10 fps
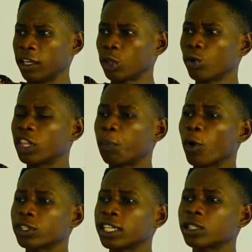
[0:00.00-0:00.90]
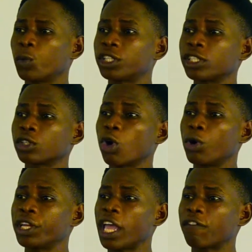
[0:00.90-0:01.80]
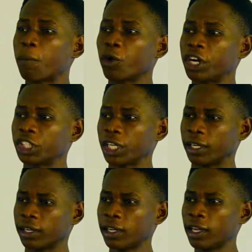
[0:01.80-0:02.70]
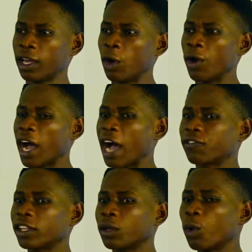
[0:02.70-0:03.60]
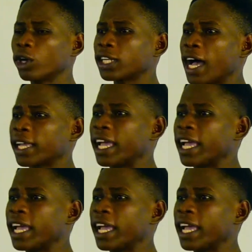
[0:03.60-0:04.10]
through the process which is called evaporation. After the water